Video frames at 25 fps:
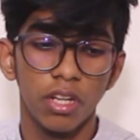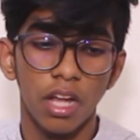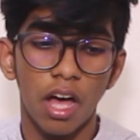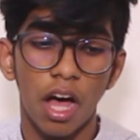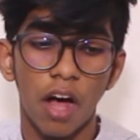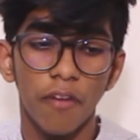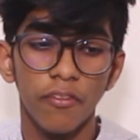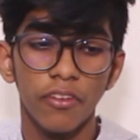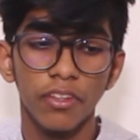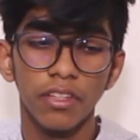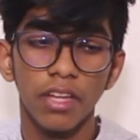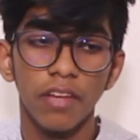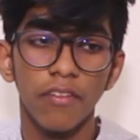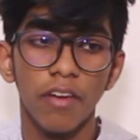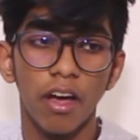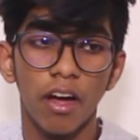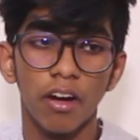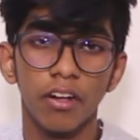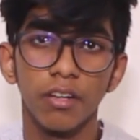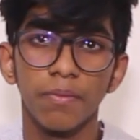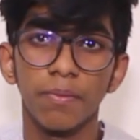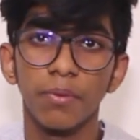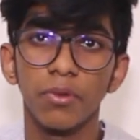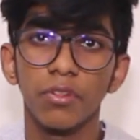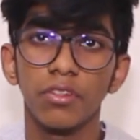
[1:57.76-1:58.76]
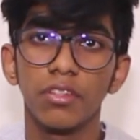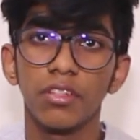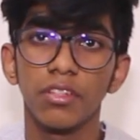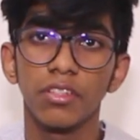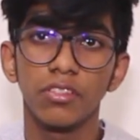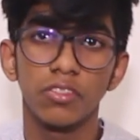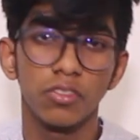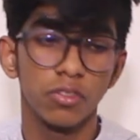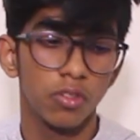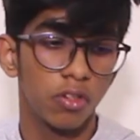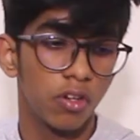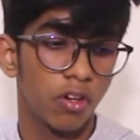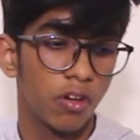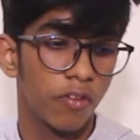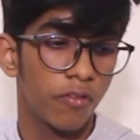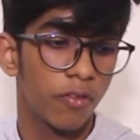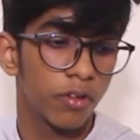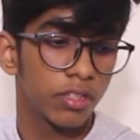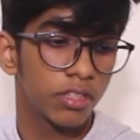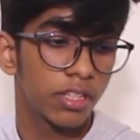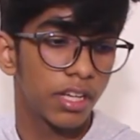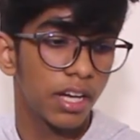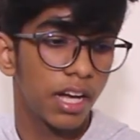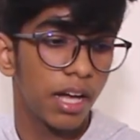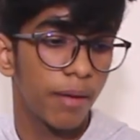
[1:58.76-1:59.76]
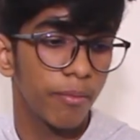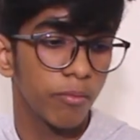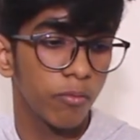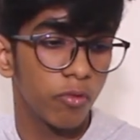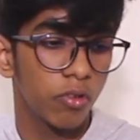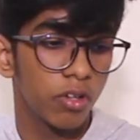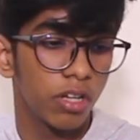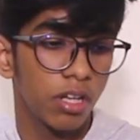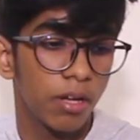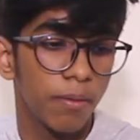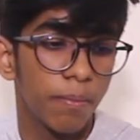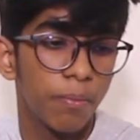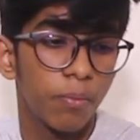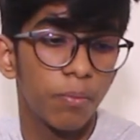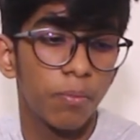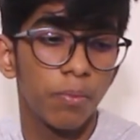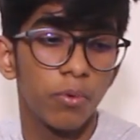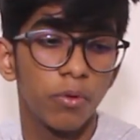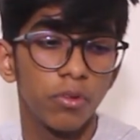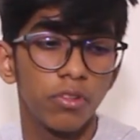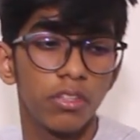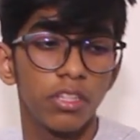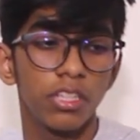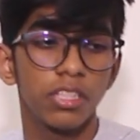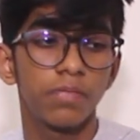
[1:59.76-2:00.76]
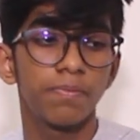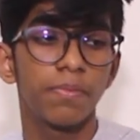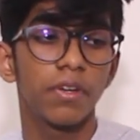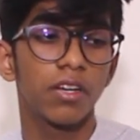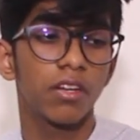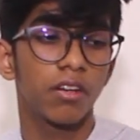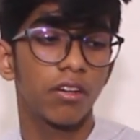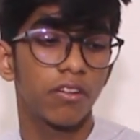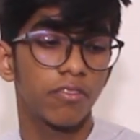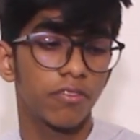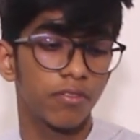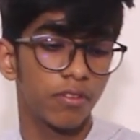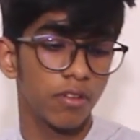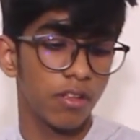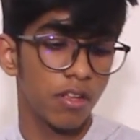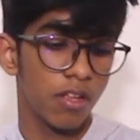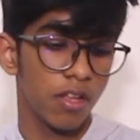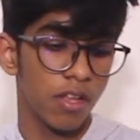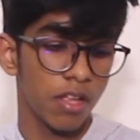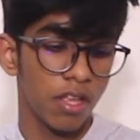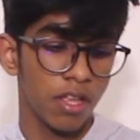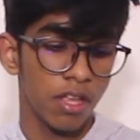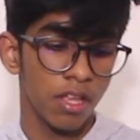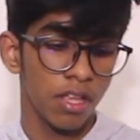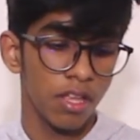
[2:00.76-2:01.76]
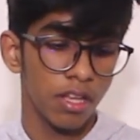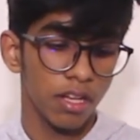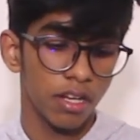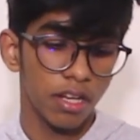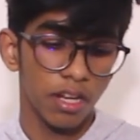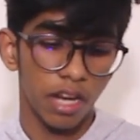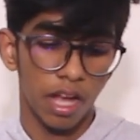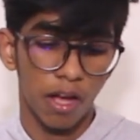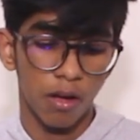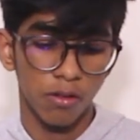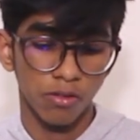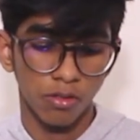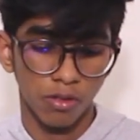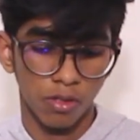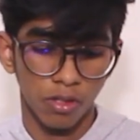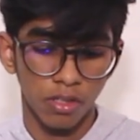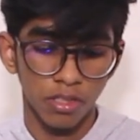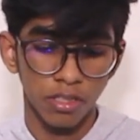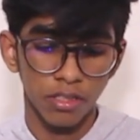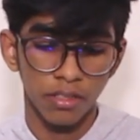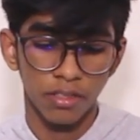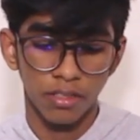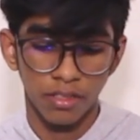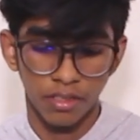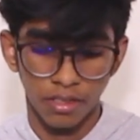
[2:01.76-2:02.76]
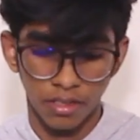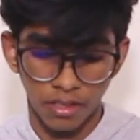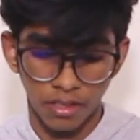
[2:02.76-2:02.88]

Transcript: now after that we have to put this. So for that I'm going to put these pair of gloves on.